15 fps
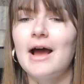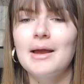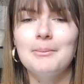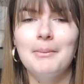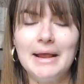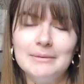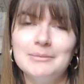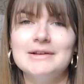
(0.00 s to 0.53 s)
I
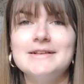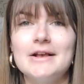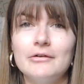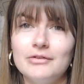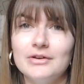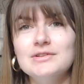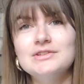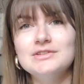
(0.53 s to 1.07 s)
made
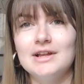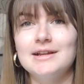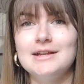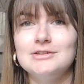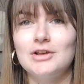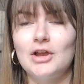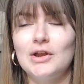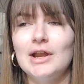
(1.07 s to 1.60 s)
myself a
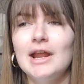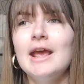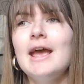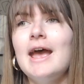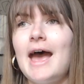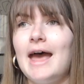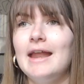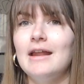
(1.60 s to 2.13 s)
study zone
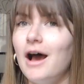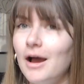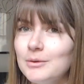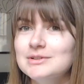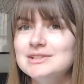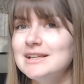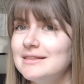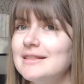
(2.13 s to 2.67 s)
and I
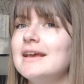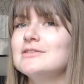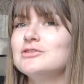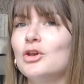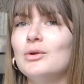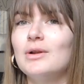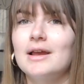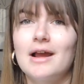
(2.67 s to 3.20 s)
was in that
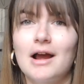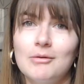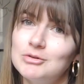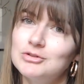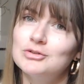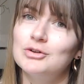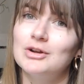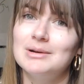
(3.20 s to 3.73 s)
zone. Like, I
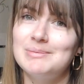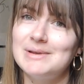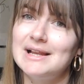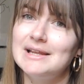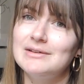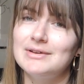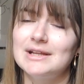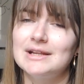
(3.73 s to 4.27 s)
was not going to be
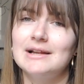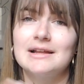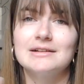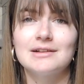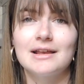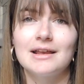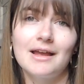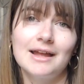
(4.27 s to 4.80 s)
leaving
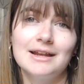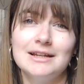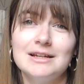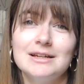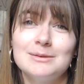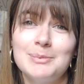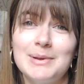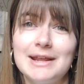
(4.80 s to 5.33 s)
unless like I
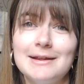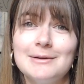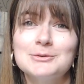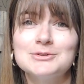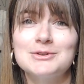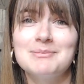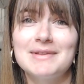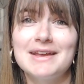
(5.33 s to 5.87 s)
needed to pee
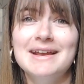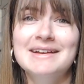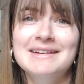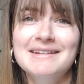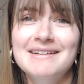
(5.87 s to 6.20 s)
or something.